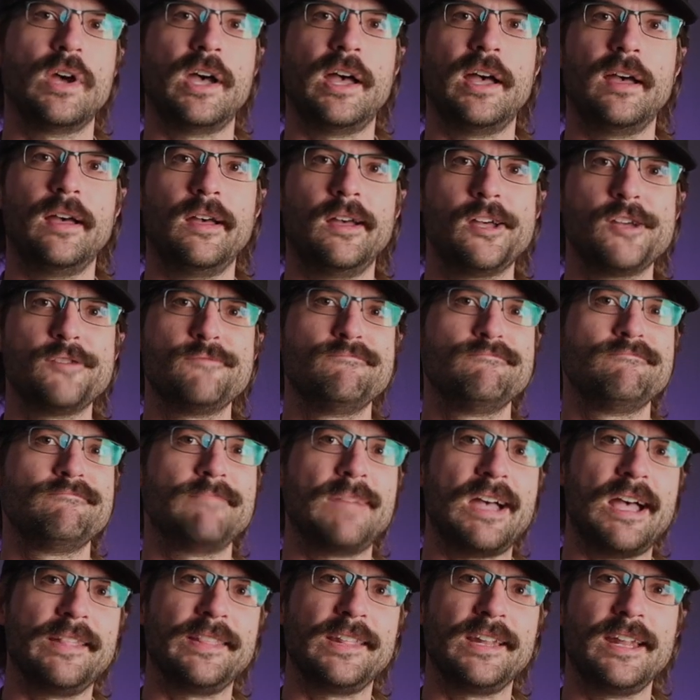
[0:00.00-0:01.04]

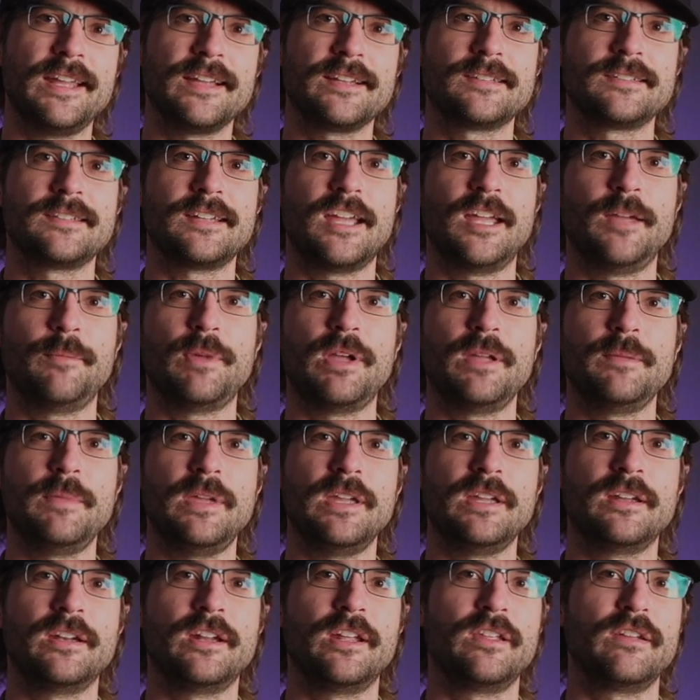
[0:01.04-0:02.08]
on the next time I
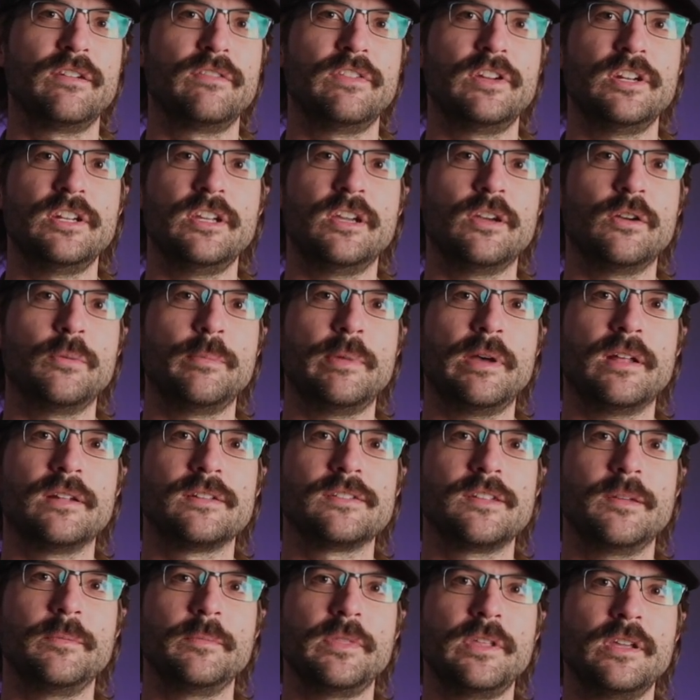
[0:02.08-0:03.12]
make another video about
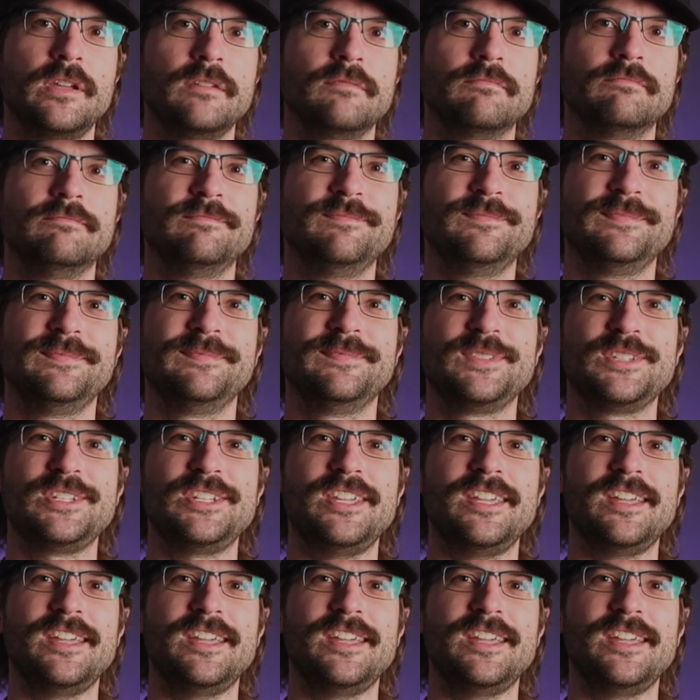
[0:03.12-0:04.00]
something. See you